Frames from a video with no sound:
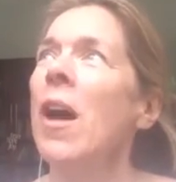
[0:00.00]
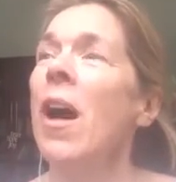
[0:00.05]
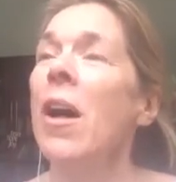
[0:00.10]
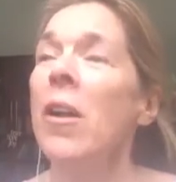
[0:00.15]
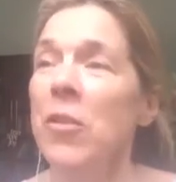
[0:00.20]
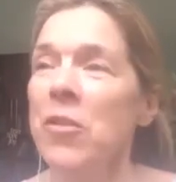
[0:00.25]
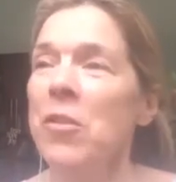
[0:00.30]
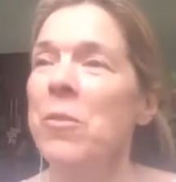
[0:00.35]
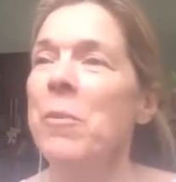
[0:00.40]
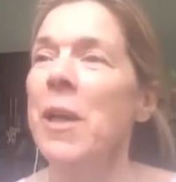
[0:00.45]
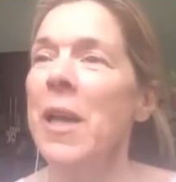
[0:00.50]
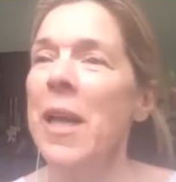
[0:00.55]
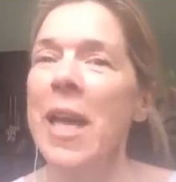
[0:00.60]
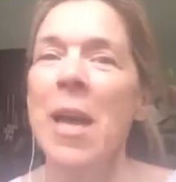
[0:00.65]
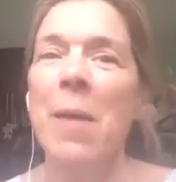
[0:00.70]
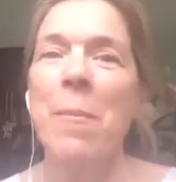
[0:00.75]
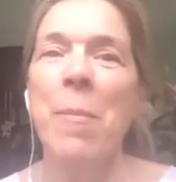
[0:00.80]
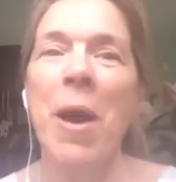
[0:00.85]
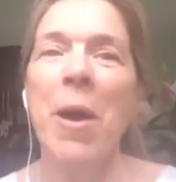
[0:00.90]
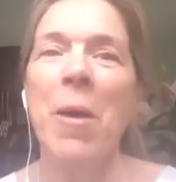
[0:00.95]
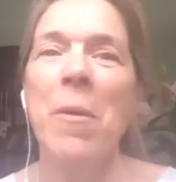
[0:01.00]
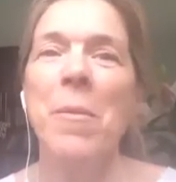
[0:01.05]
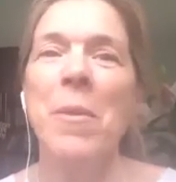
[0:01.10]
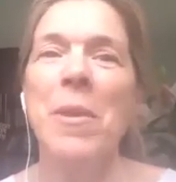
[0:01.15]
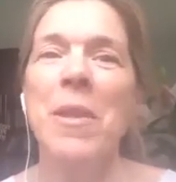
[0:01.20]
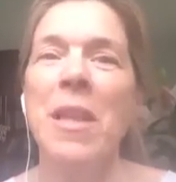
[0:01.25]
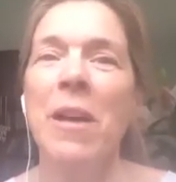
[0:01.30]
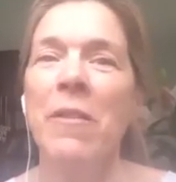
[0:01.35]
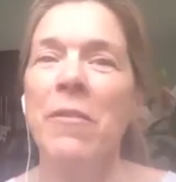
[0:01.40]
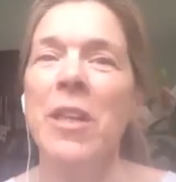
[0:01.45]
ultimately about
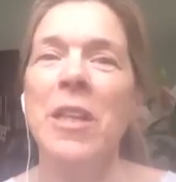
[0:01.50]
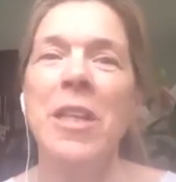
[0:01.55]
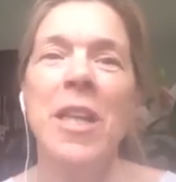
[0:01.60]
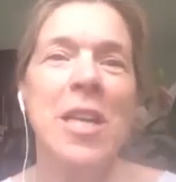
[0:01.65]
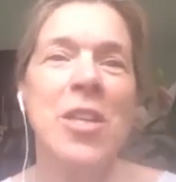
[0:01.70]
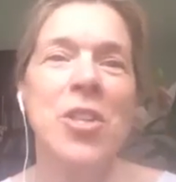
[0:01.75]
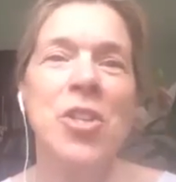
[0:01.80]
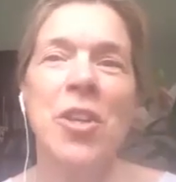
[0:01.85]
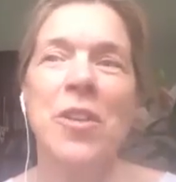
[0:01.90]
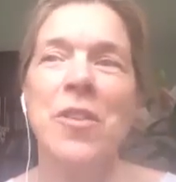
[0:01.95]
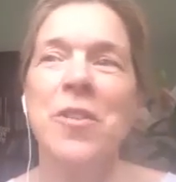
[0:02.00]
loving nature.